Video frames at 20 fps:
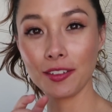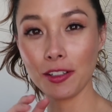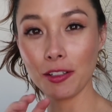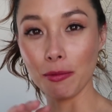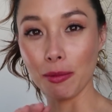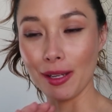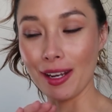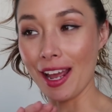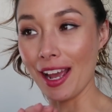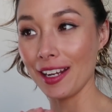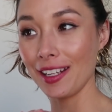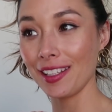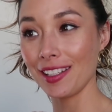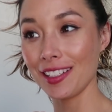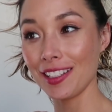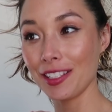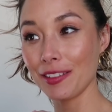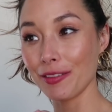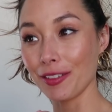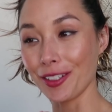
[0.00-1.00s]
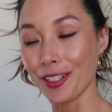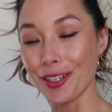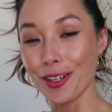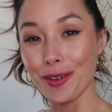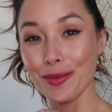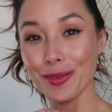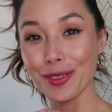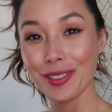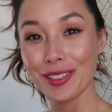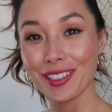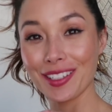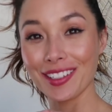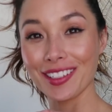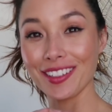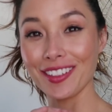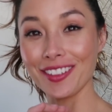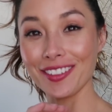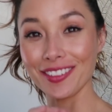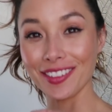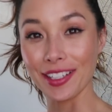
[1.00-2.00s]
we've been out of this for almost
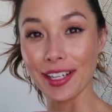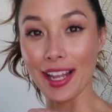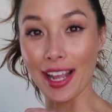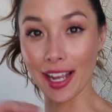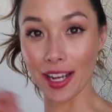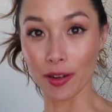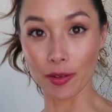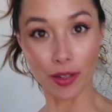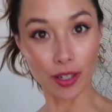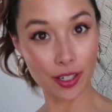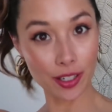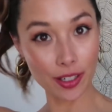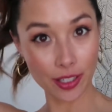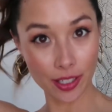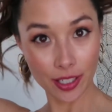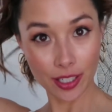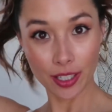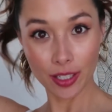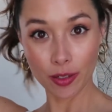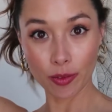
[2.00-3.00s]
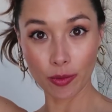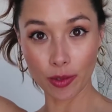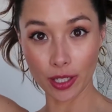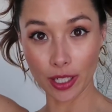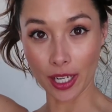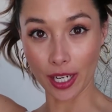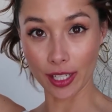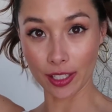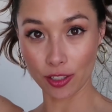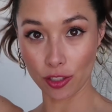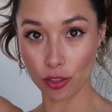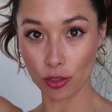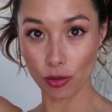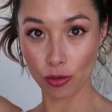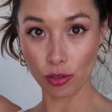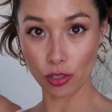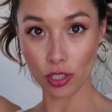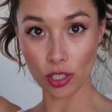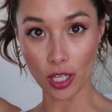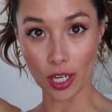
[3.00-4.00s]
over an hour. We got
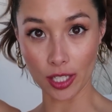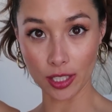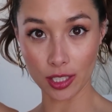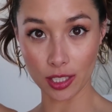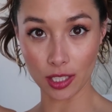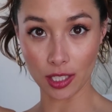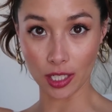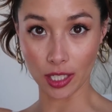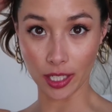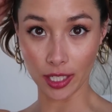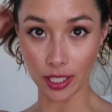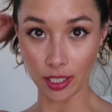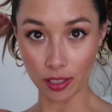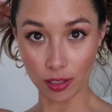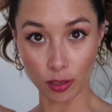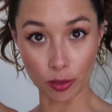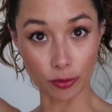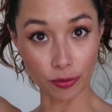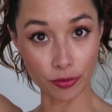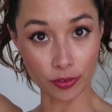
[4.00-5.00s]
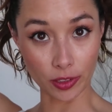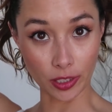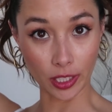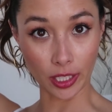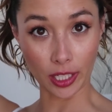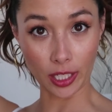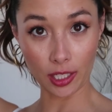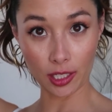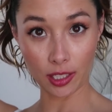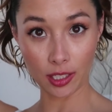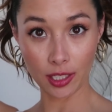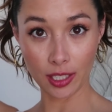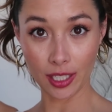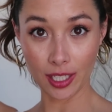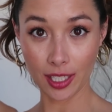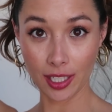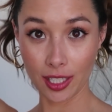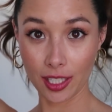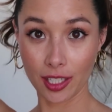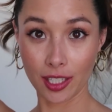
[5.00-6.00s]
two shots done, hopefully.
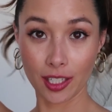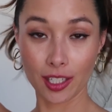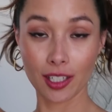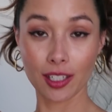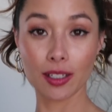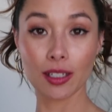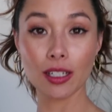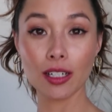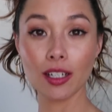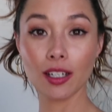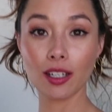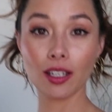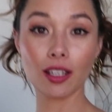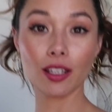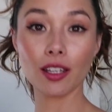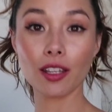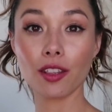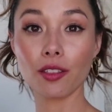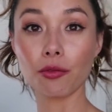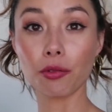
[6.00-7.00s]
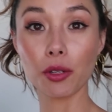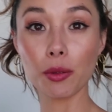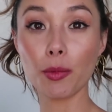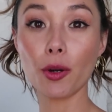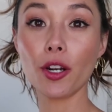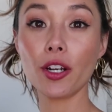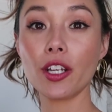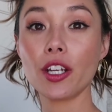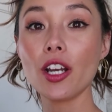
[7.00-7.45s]
Three more